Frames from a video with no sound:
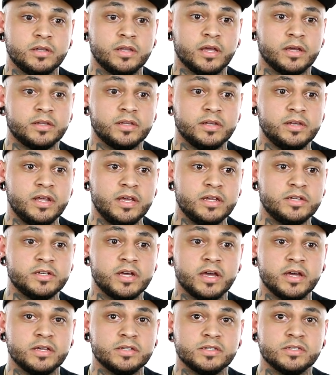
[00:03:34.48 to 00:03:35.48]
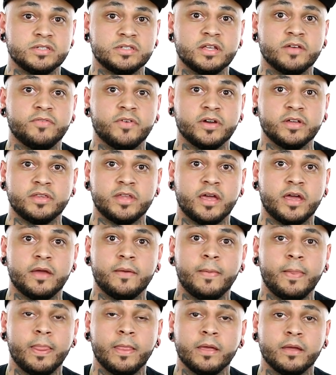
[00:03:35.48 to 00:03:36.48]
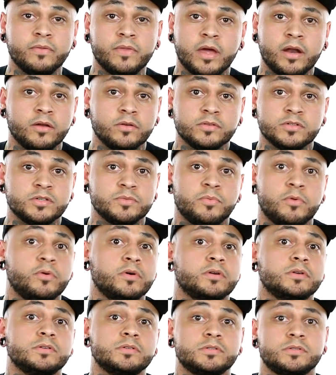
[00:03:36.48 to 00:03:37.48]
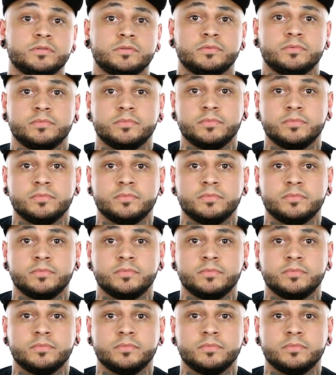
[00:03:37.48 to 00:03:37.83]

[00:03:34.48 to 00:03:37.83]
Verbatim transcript: like the D Js and stuff like that, they don't support us.